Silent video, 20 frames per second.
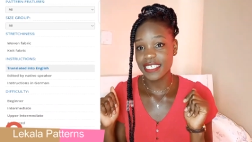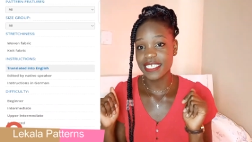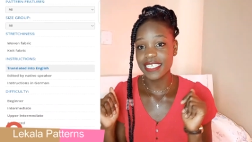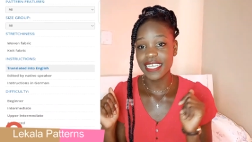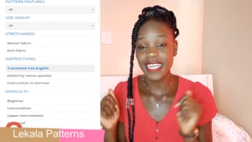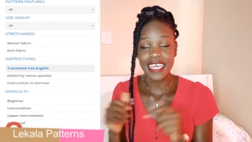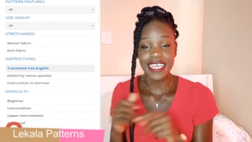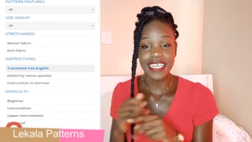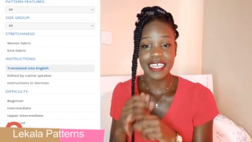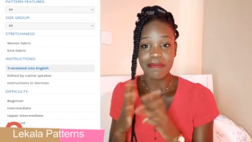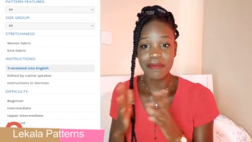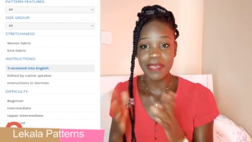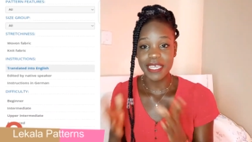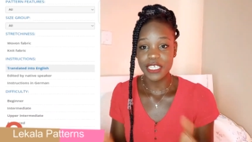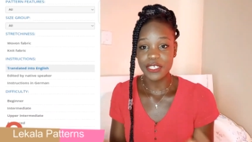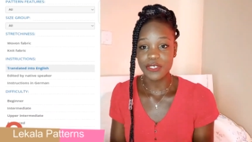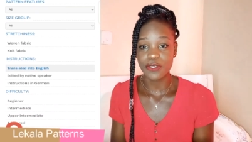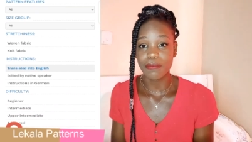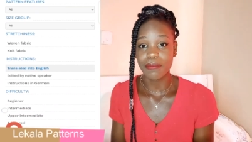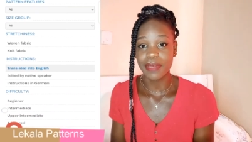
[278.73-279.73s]
Like, they make
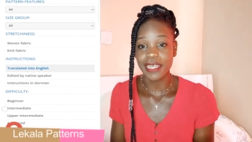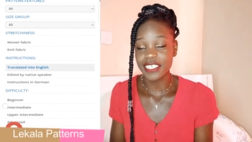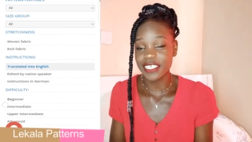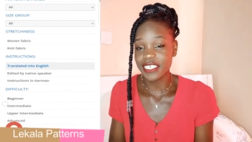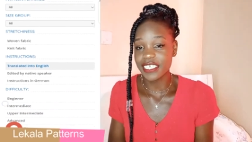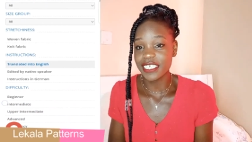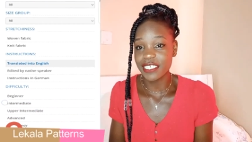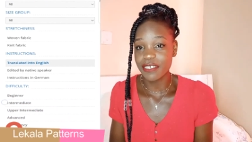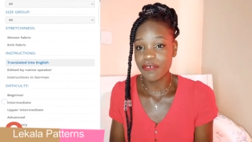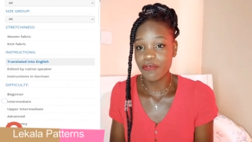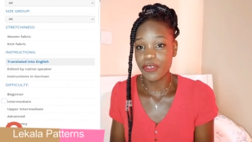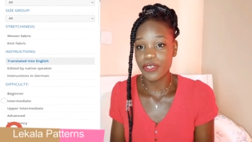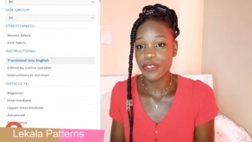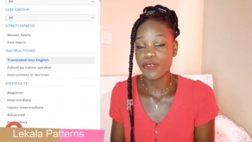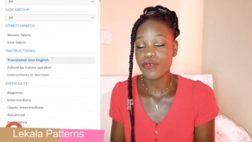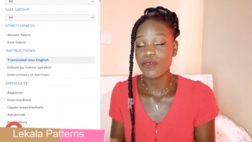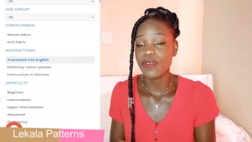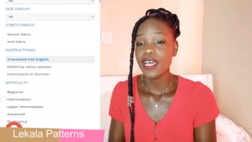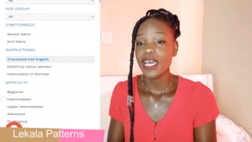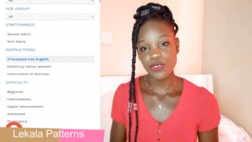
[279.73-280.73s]
it so much easy for
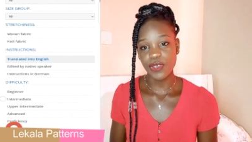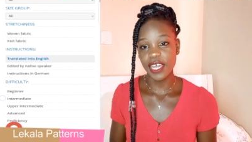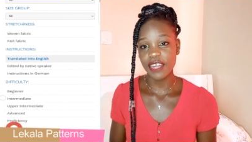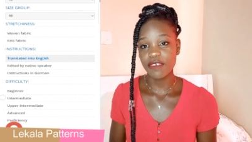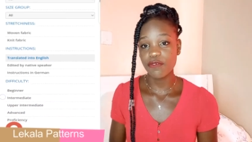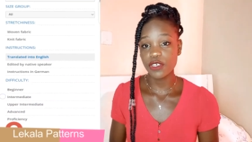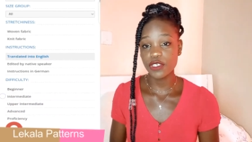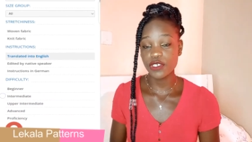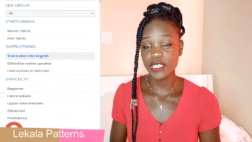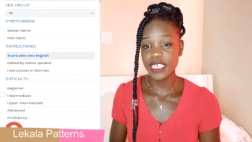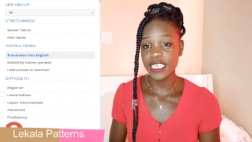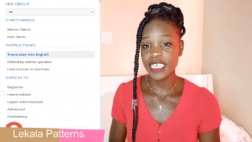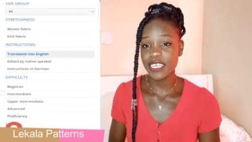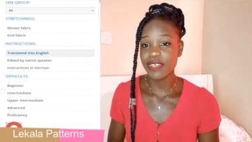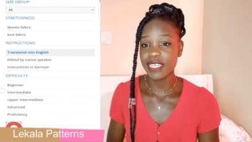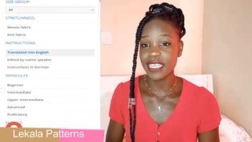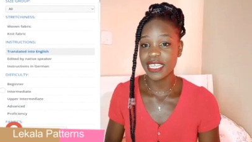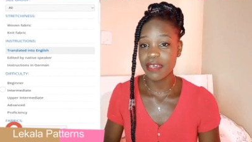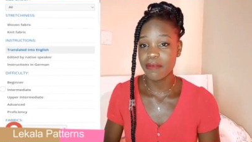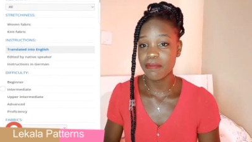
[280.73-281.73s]
you. So
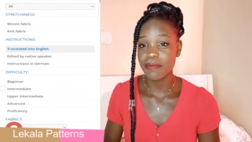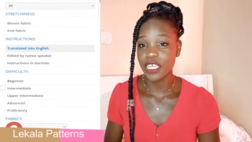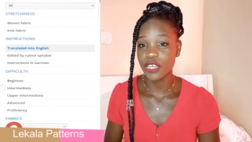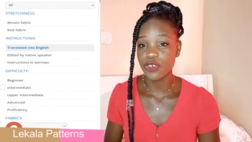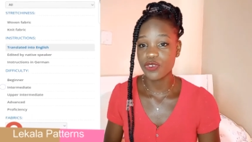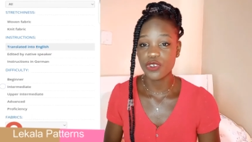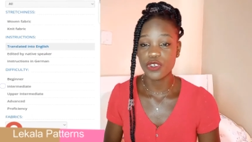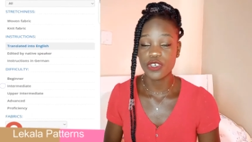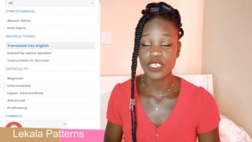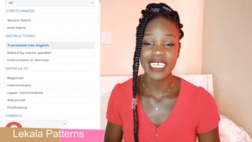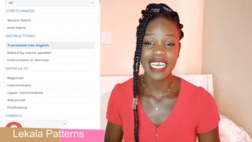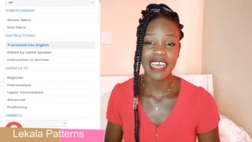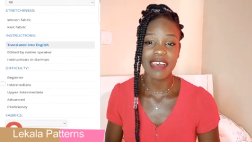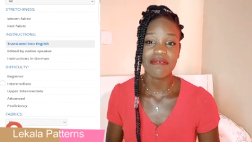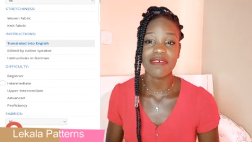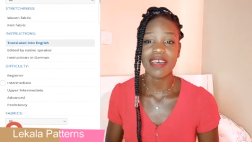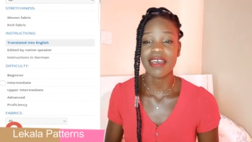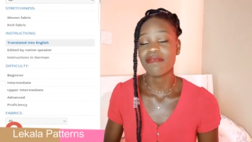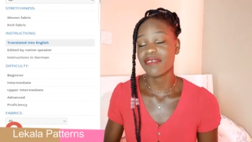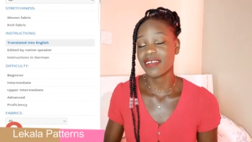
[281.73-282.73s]
unfortunately with them, they do not
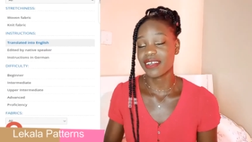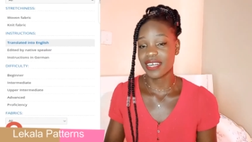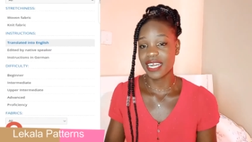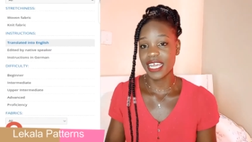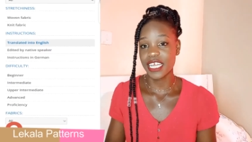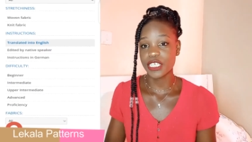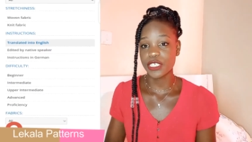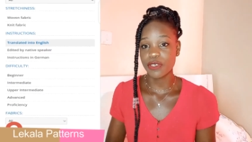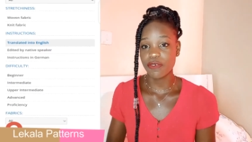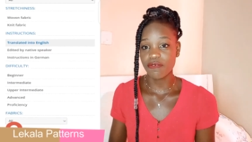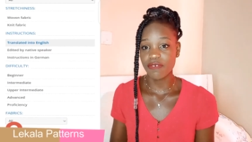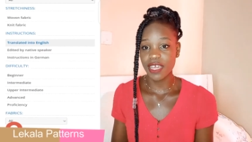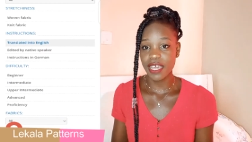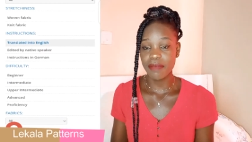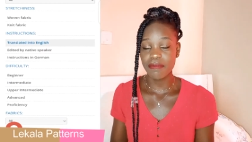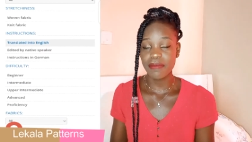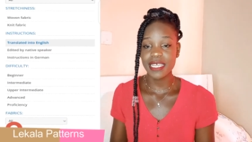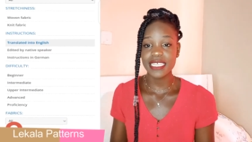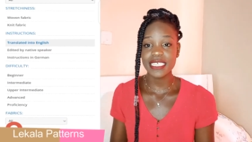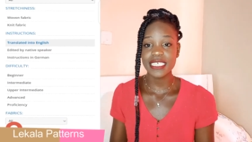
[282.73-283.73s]
have a variety of
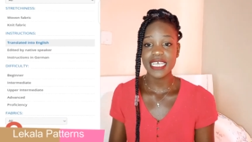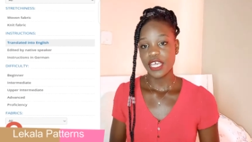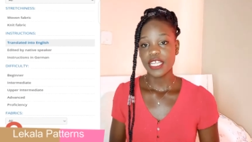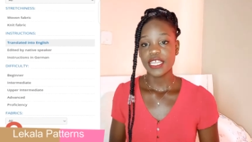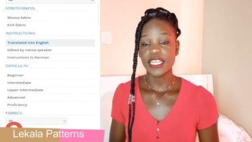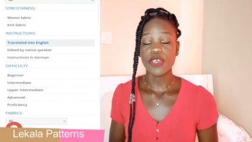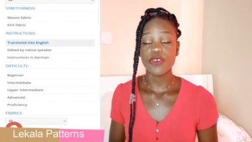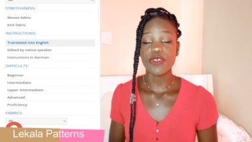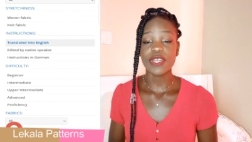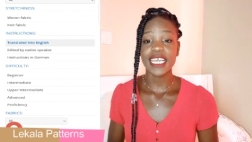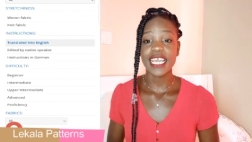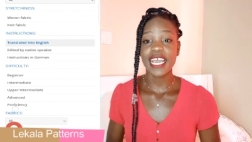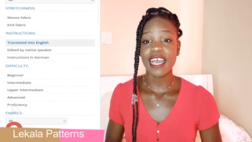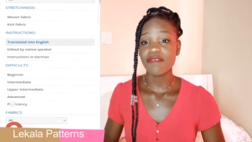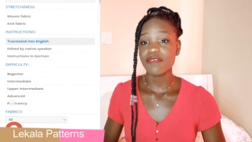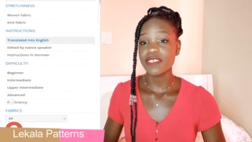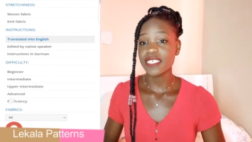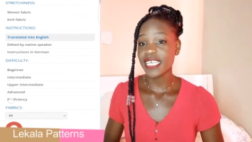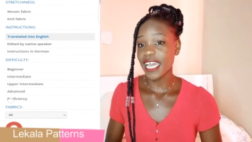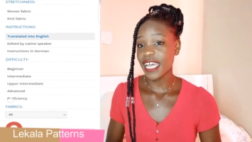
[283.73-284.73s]
garments. They only
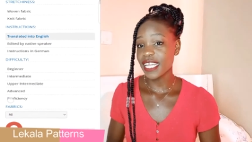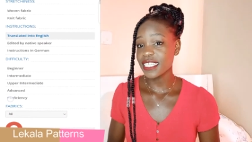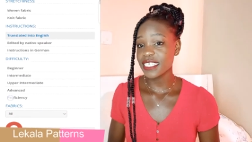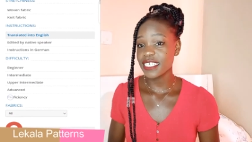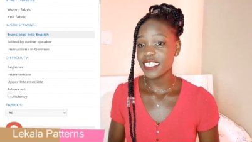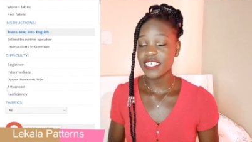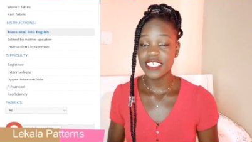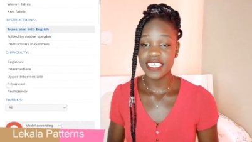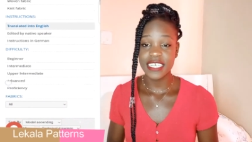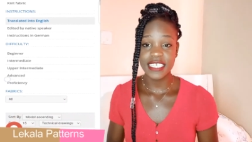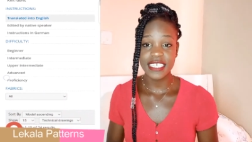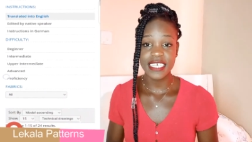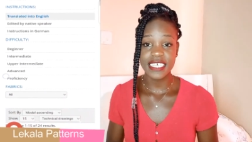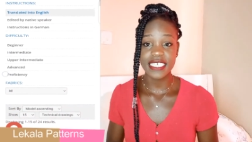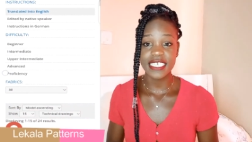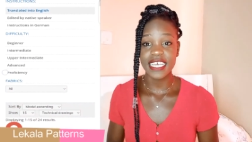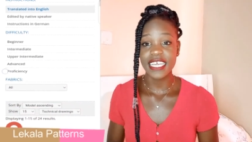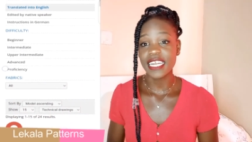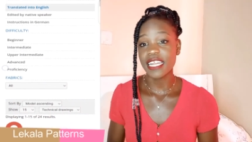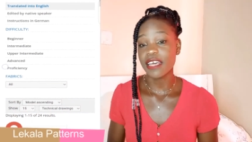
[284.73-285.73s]
have skirts,
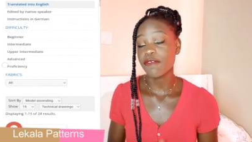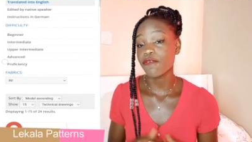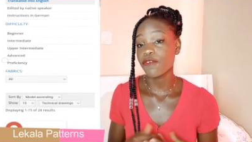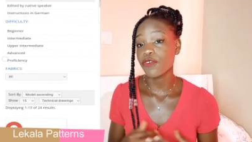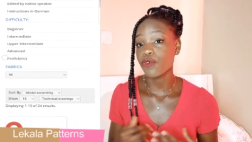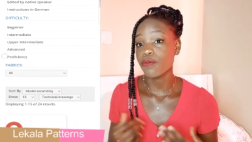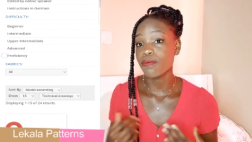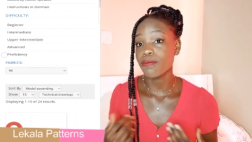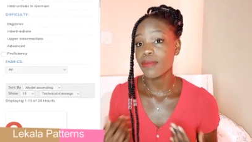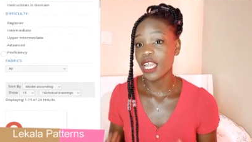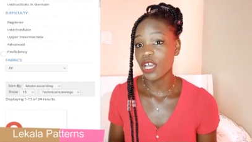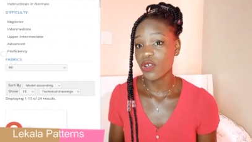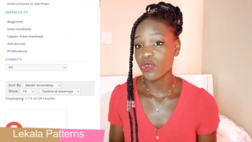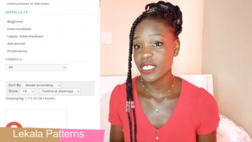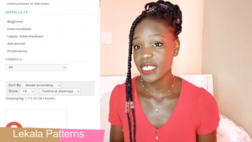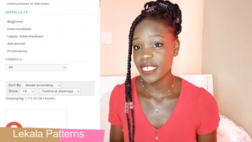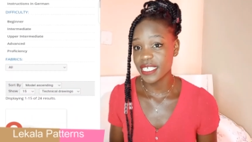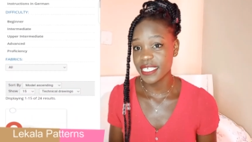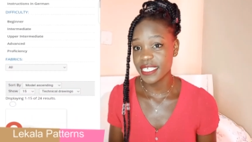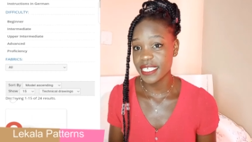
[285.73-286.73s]
dresses, and a few
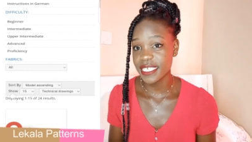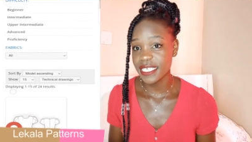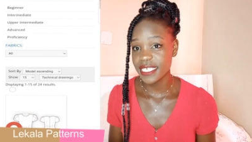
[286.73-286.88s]
blouses.